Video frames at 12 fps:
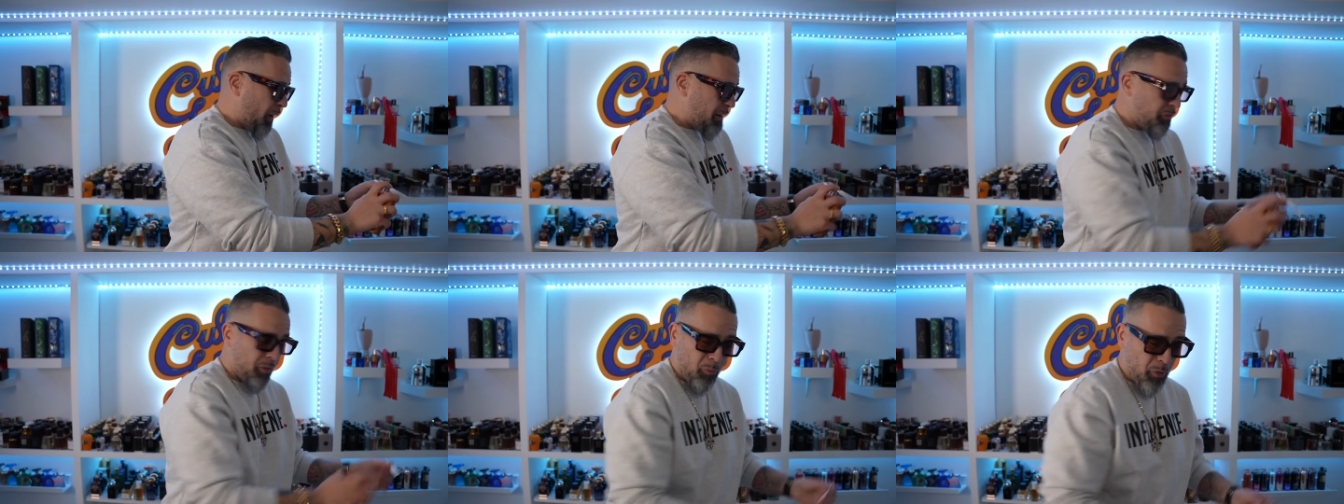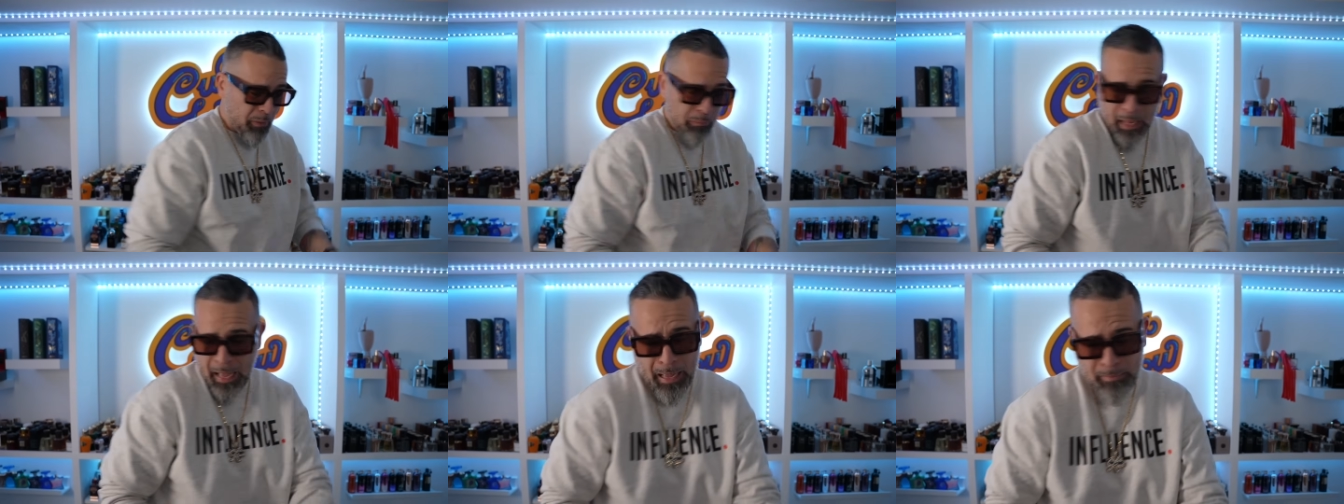right from
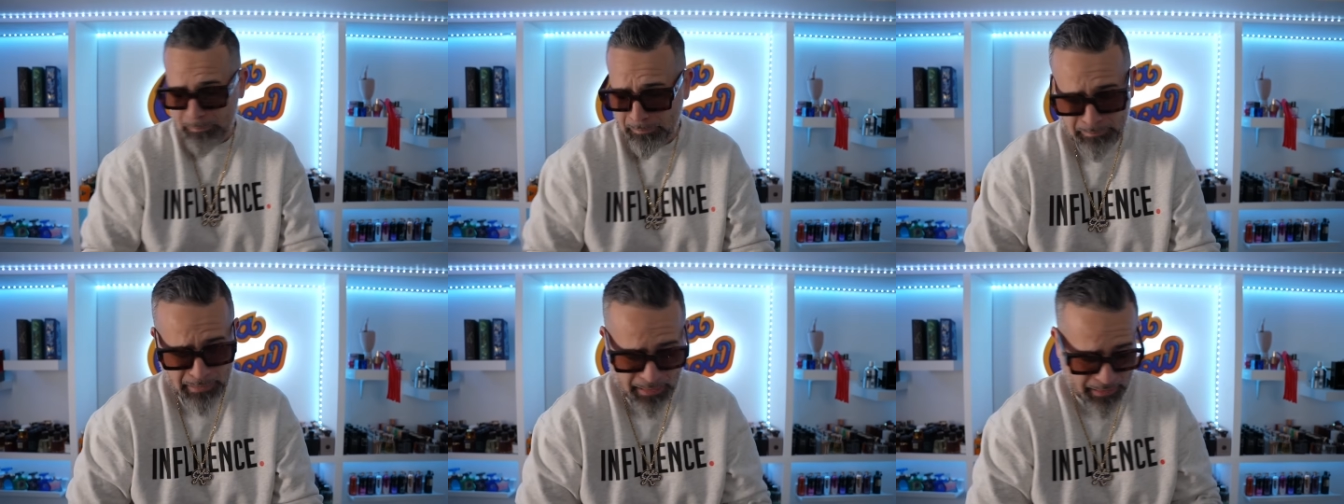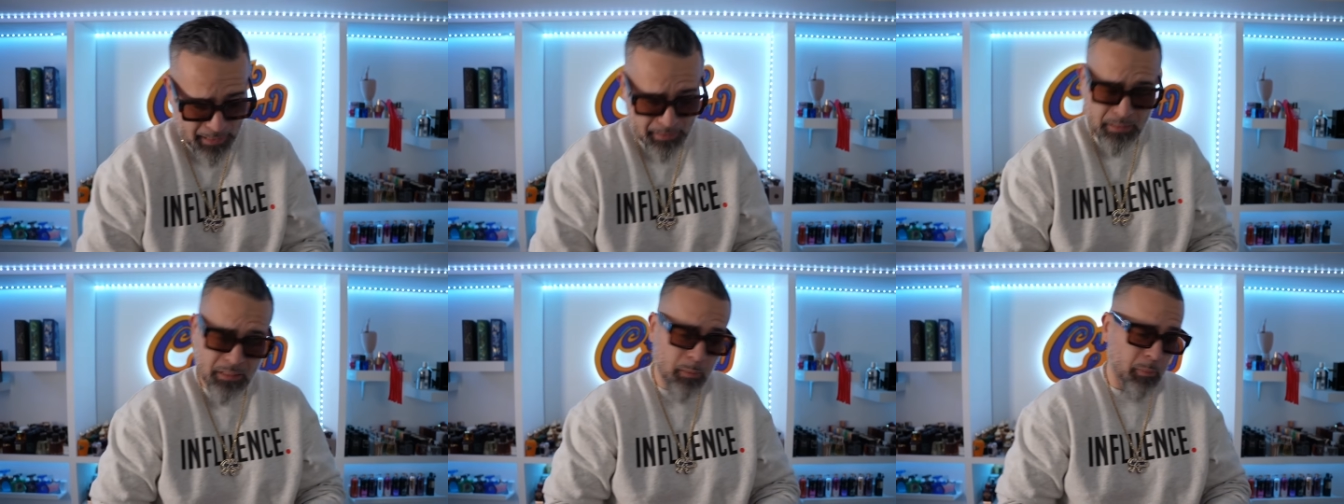rip, I'm not
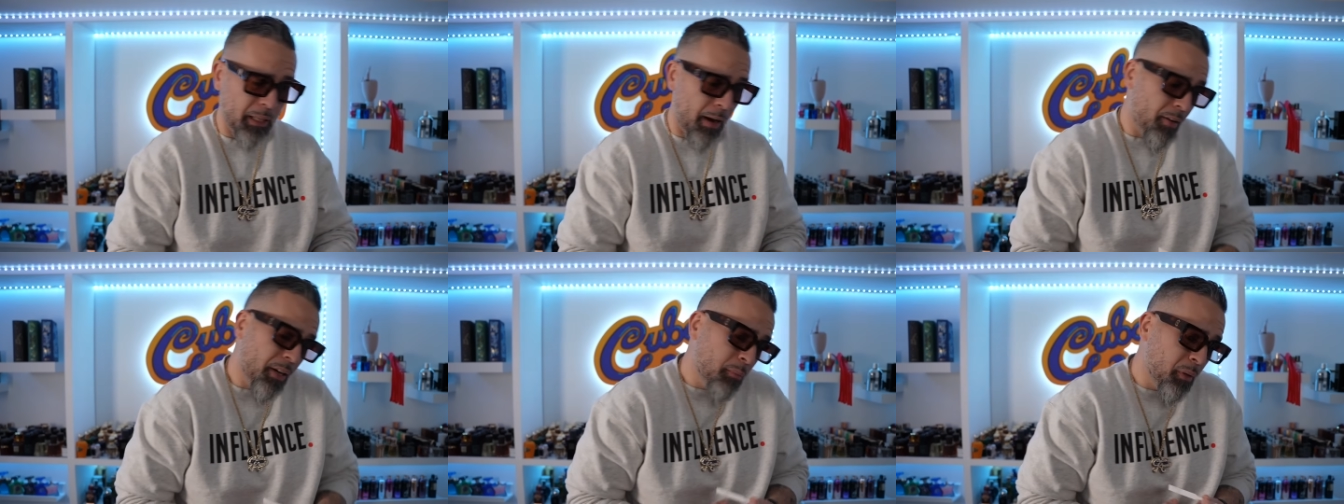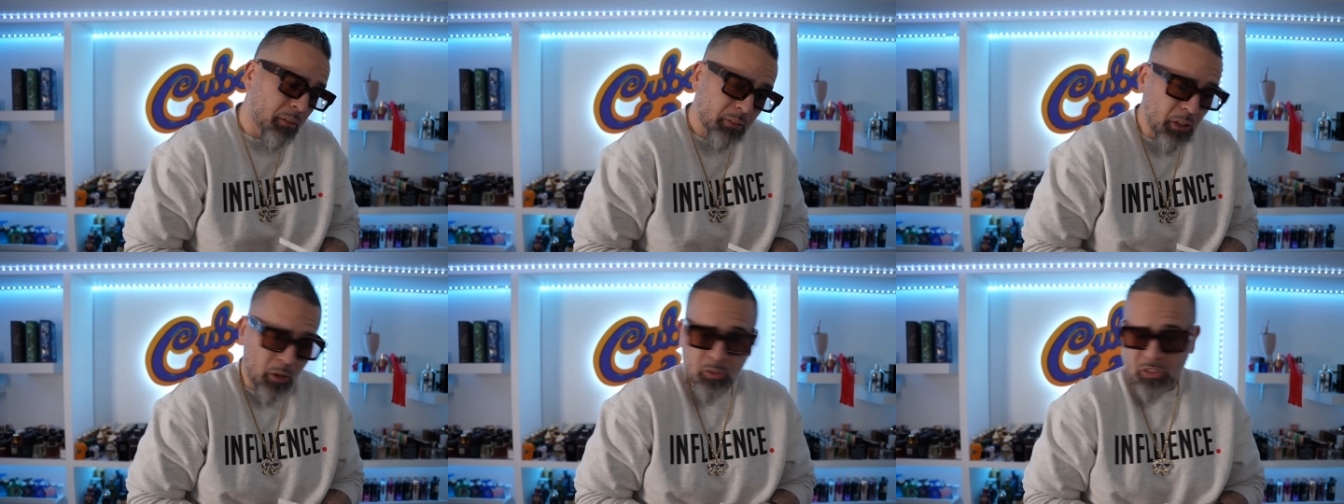getting the similarity, but
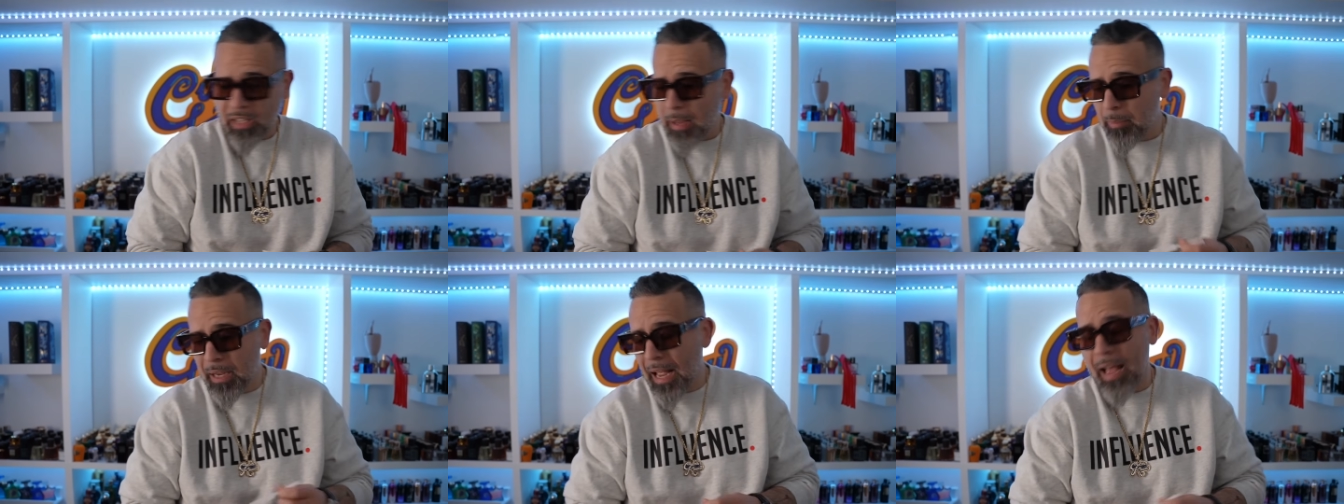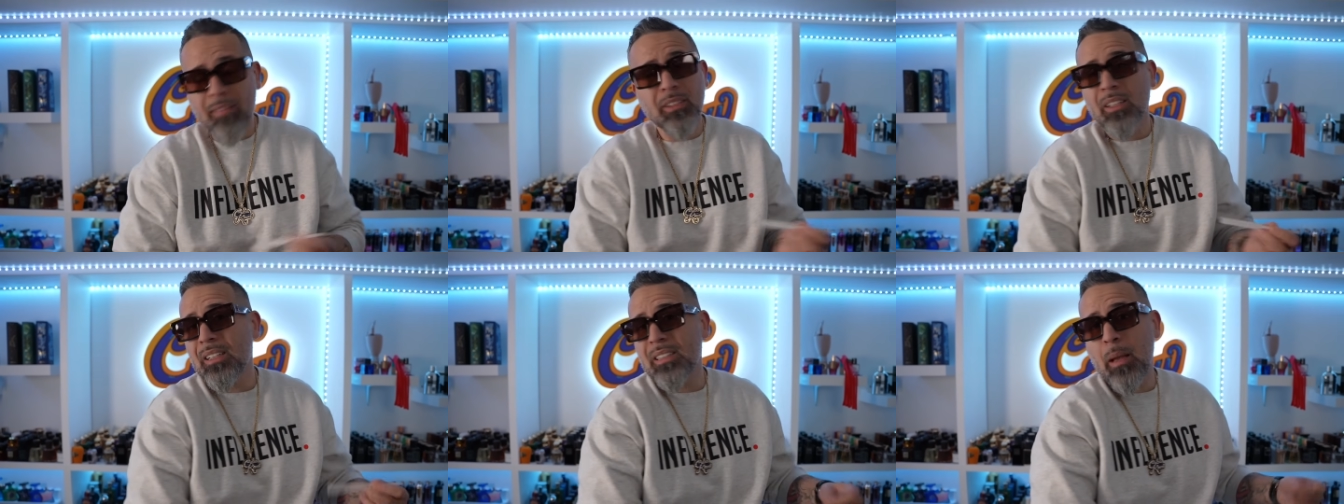you know, side by, I haven't
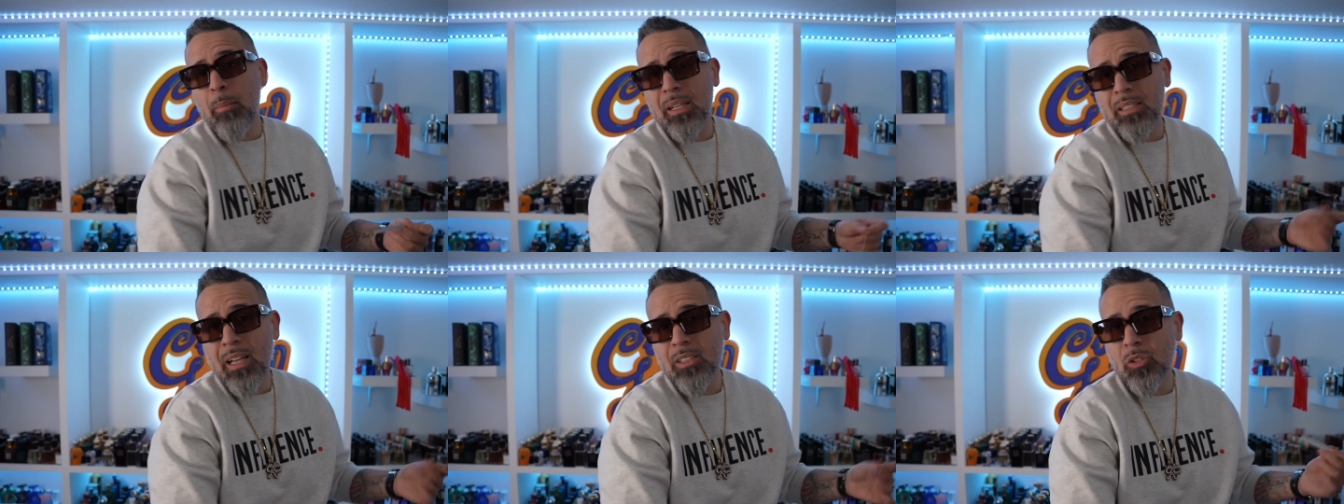done it side by side,